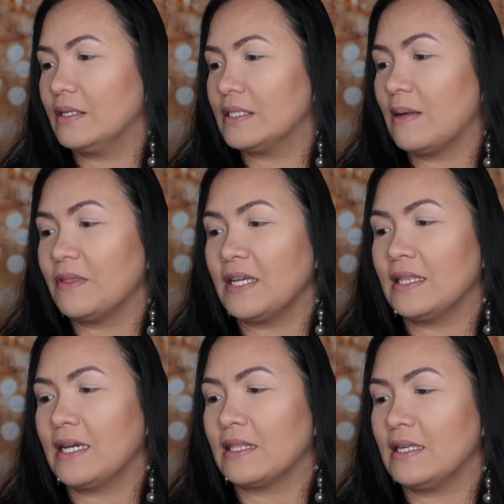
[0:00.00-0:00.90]
something
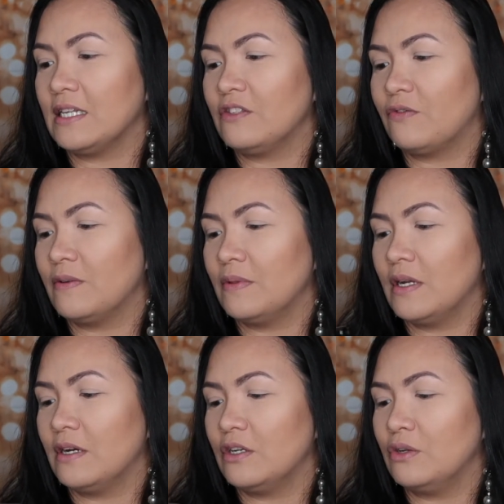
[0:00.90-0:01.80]
like this from
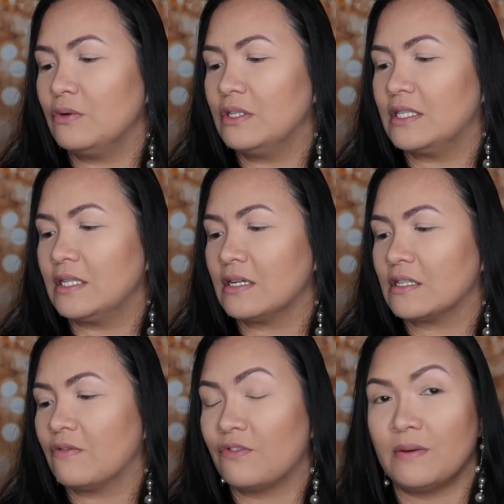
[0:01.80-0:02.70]
Nude
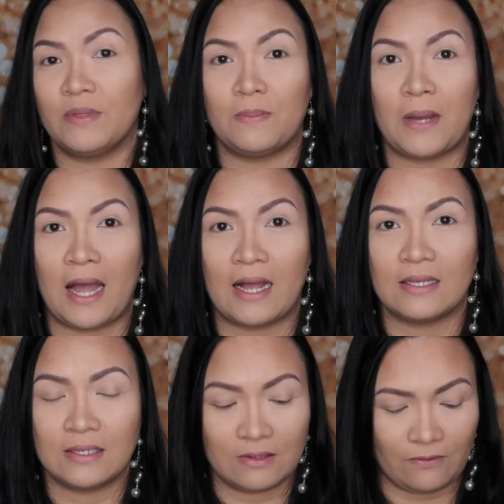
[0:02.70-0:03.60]
Sticks from the
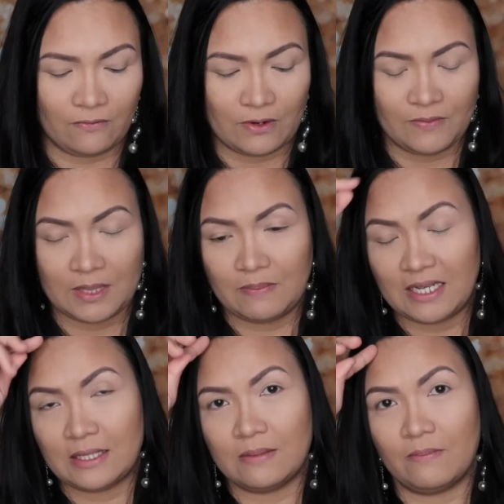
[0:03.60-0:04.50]
past, from
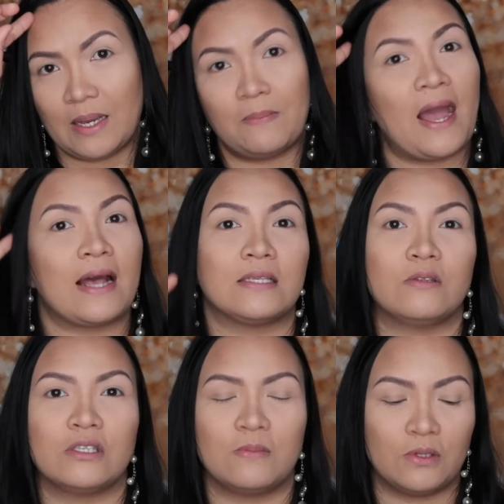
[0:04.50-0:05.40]
my
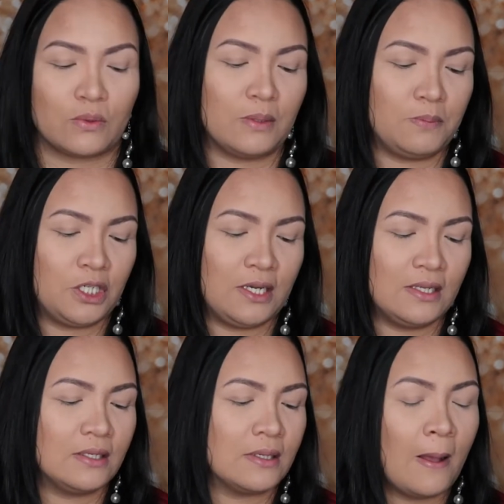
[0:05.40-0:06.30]
past
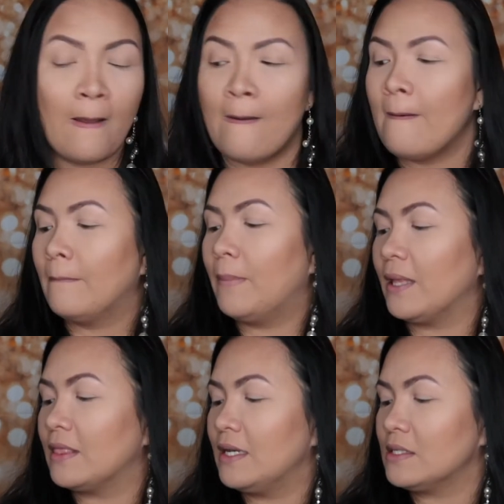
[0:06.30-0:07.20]
subscriptions.
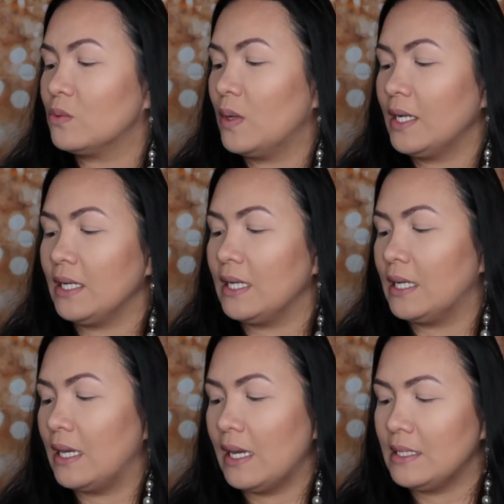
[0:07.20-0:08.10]
But this one
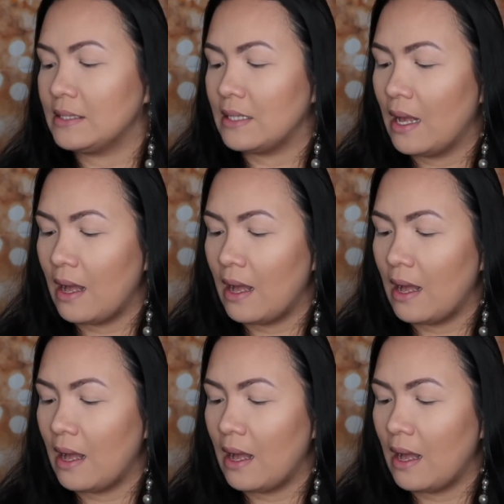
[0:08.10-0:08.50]
is